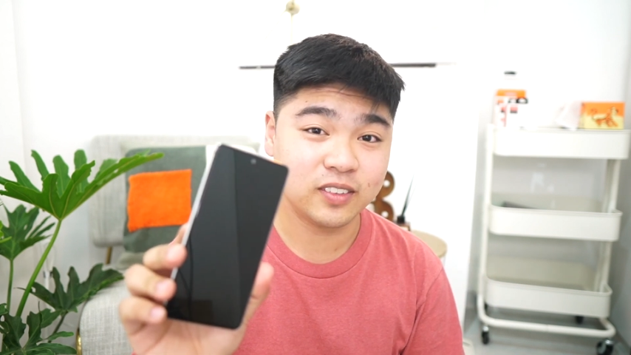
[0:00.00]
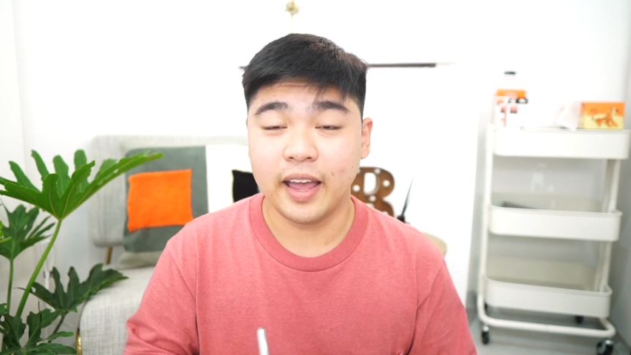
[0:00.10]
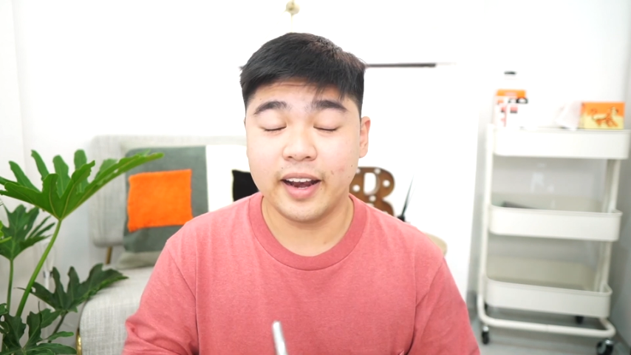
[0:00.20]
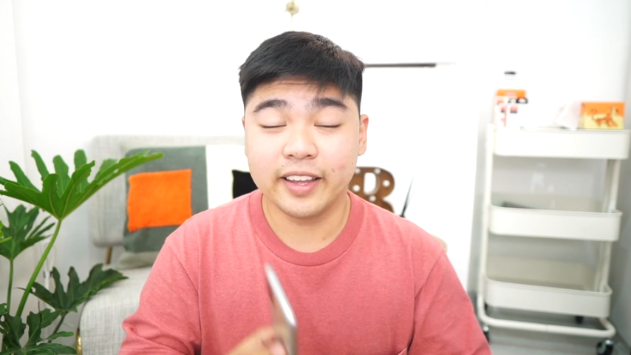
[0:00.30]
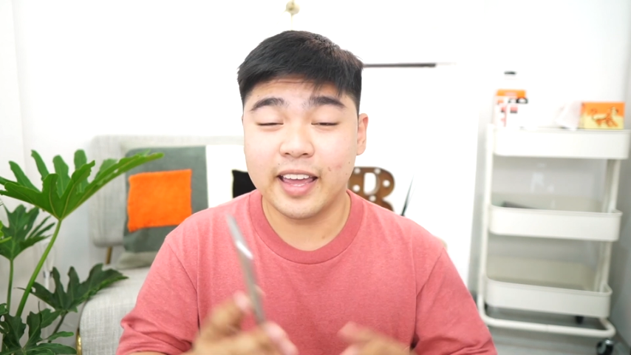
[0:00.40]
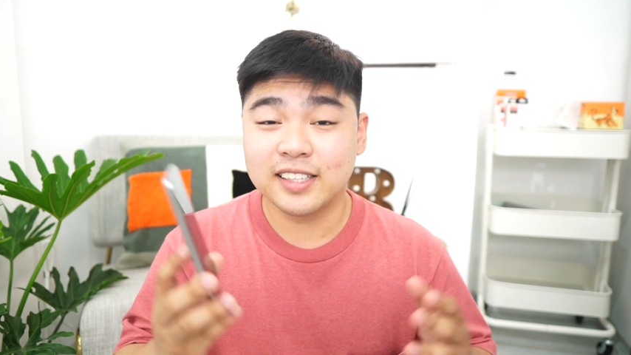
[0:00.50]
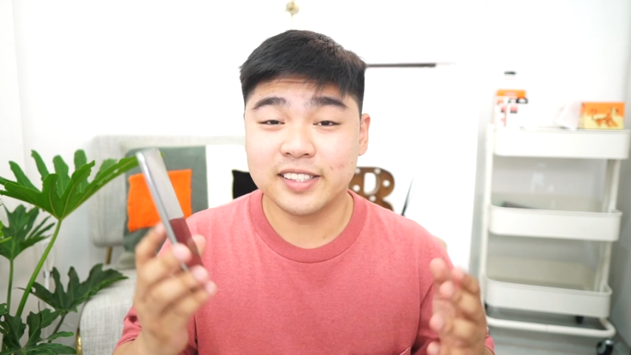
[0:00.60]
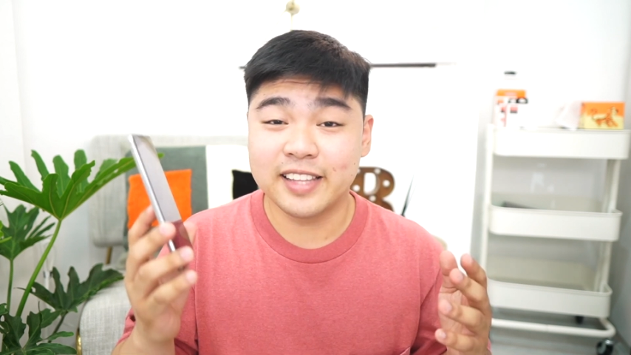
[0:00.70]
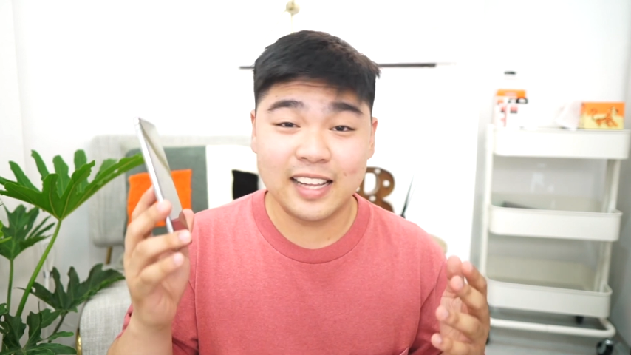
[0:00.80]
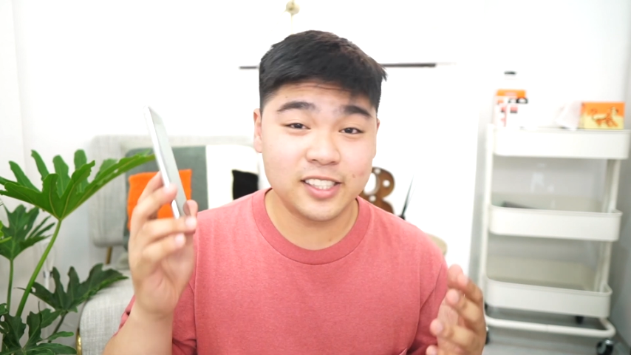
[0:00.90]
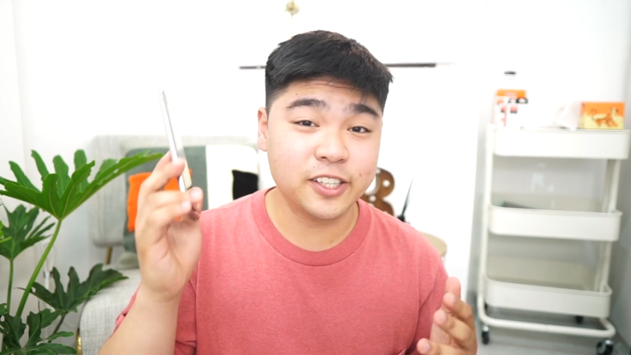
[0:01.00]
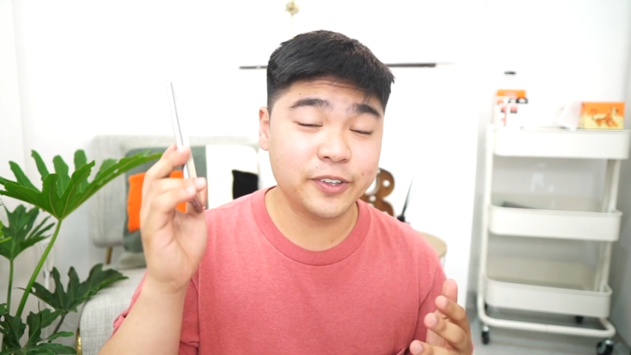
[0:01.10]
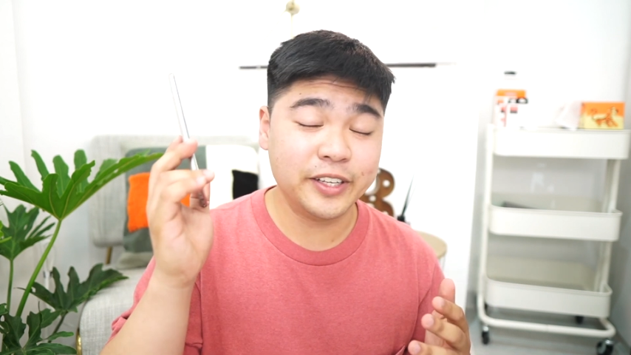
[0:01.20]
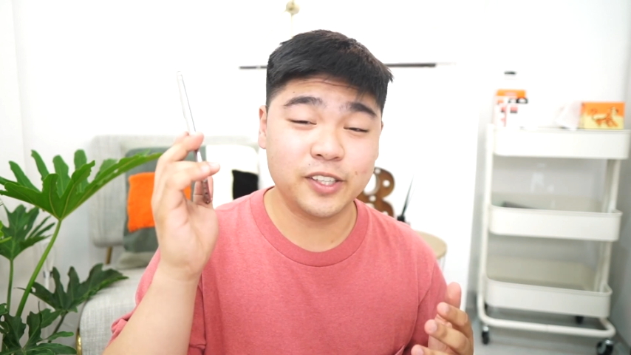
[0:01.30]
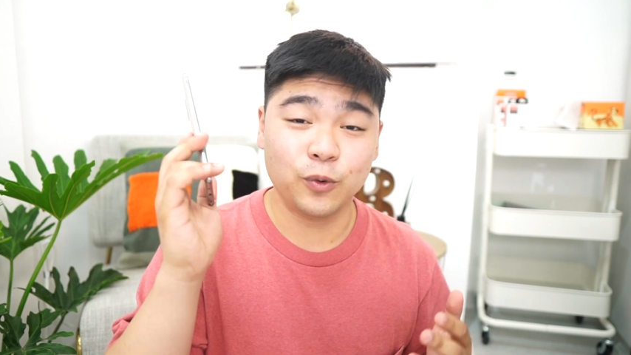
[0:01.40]
And I guess that's the
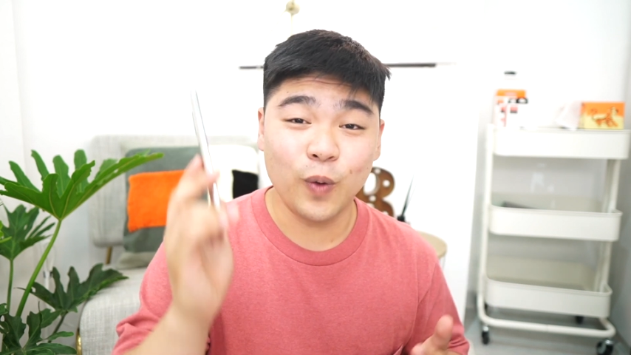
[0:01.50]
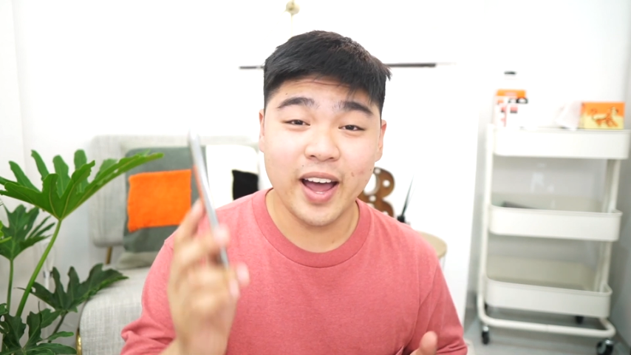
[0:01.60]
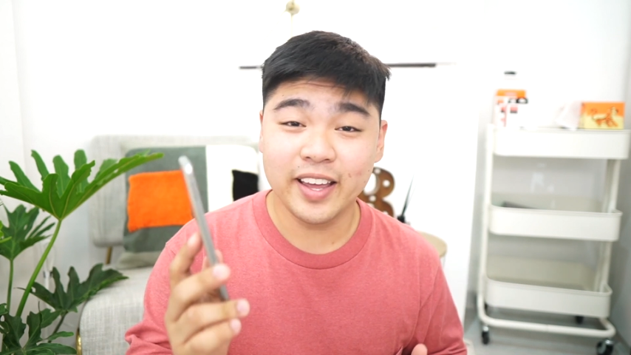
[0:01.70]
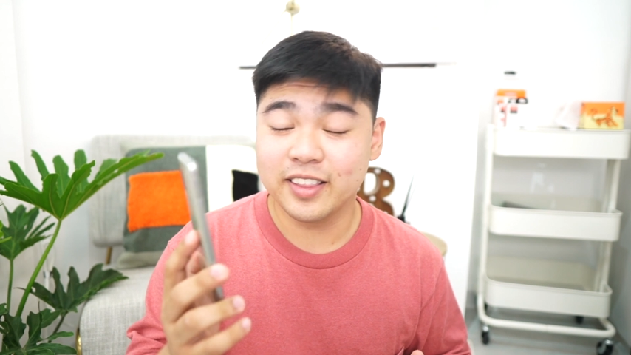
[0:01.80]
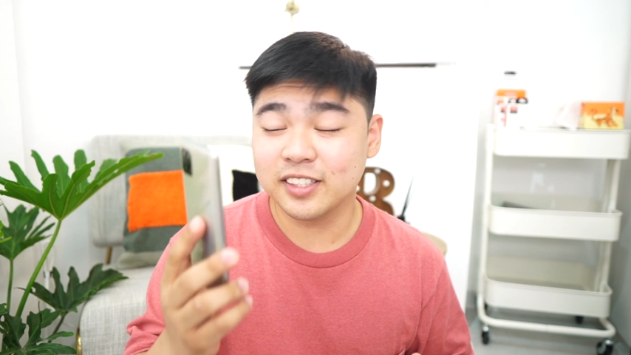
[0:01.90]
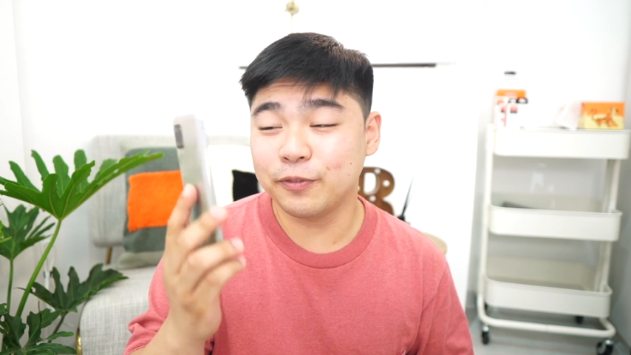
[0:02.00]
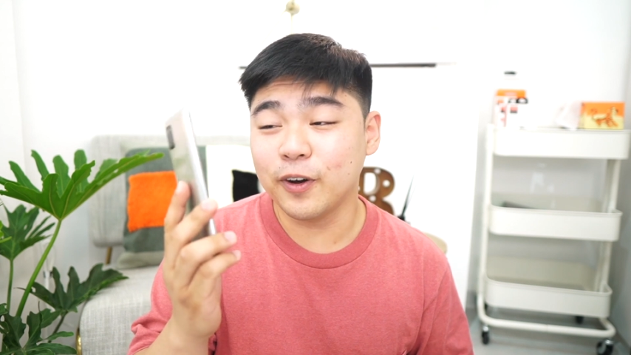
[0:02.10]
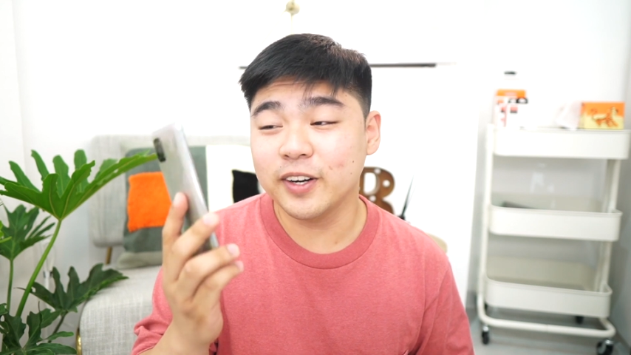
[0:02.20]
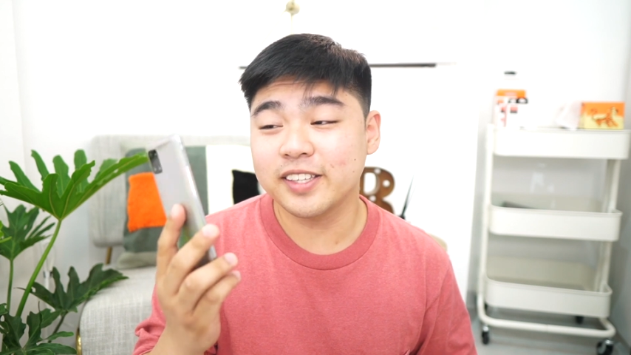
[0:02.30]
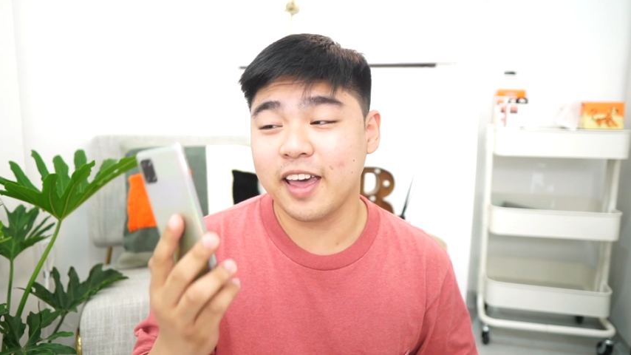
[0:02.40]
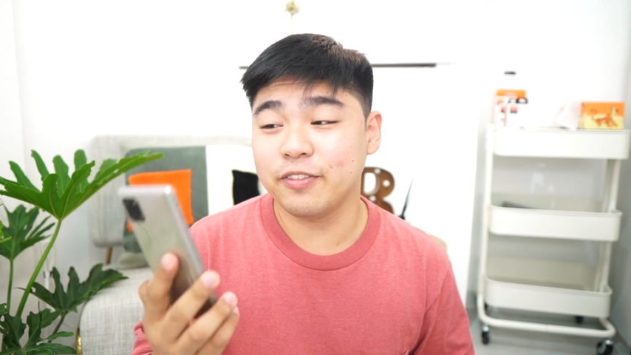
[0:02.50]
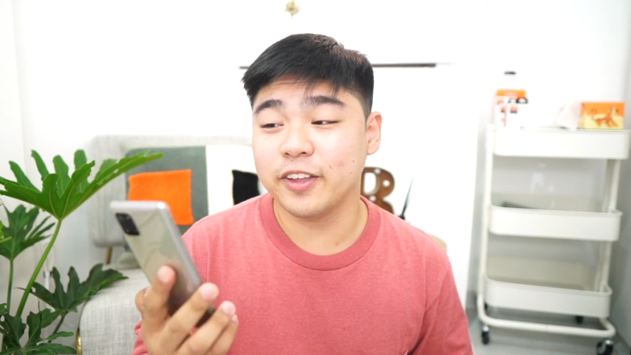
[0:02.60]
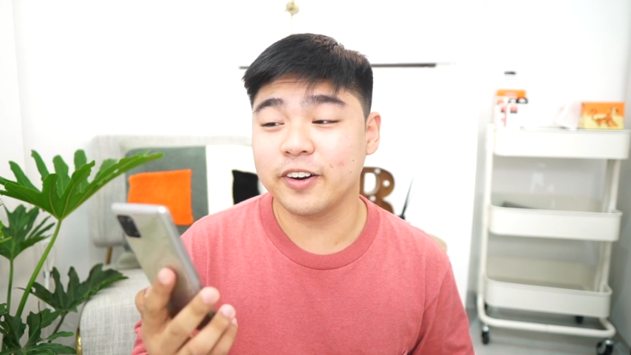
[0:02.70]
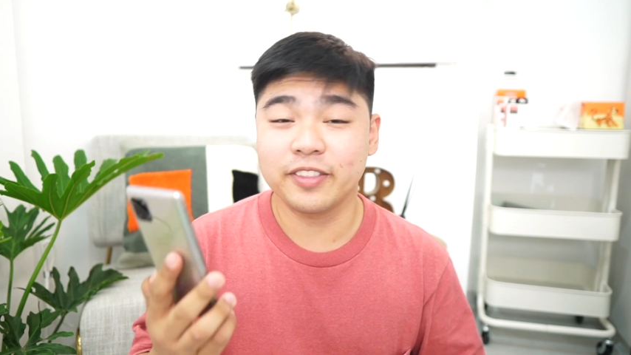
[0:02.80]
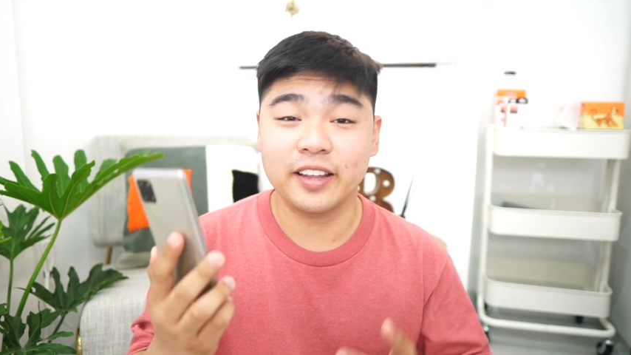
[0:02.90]
reason why this phone is
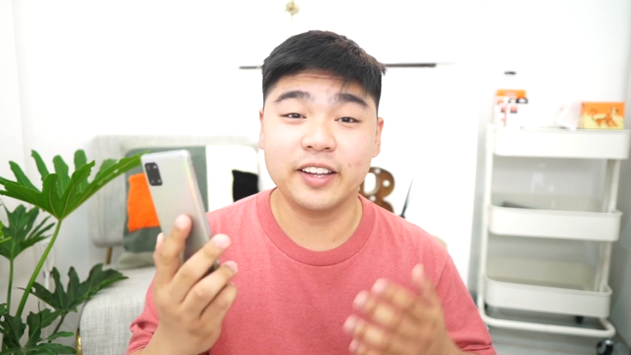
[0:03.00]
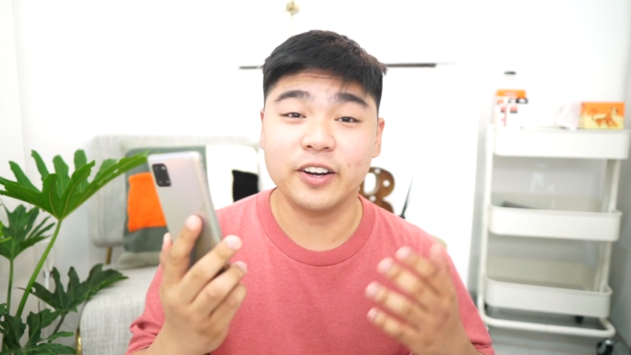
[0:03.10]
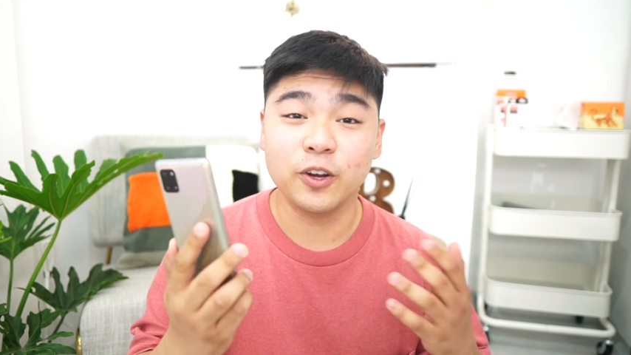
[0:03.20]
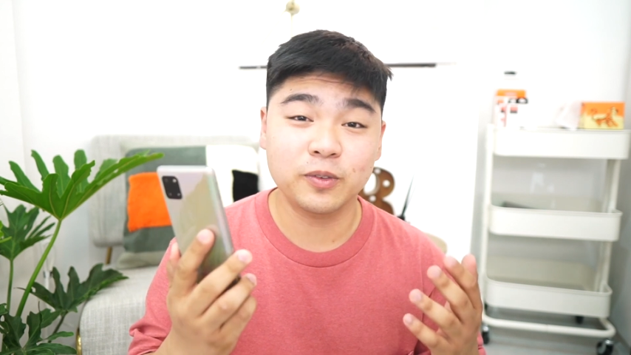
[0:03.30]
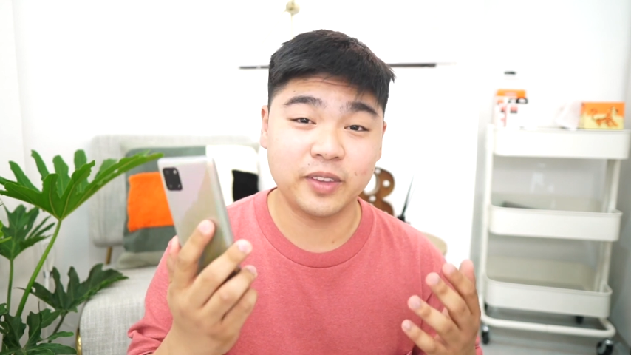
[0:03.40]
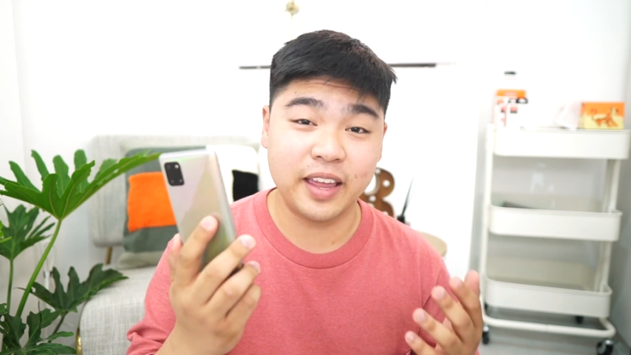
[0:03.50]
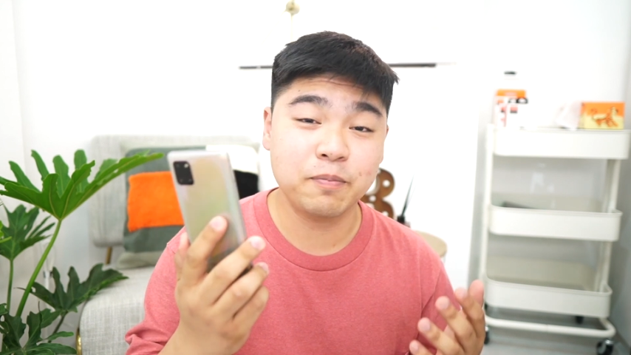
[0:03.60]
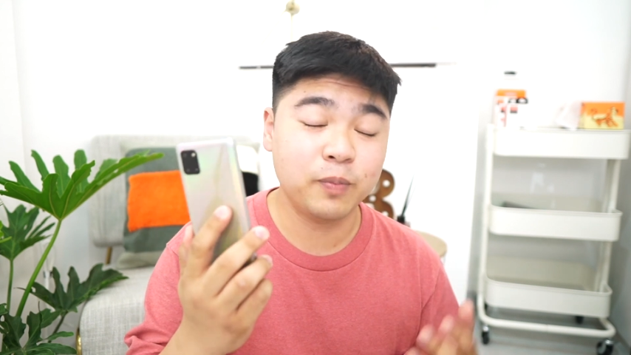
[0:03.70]
heavier than the Note 10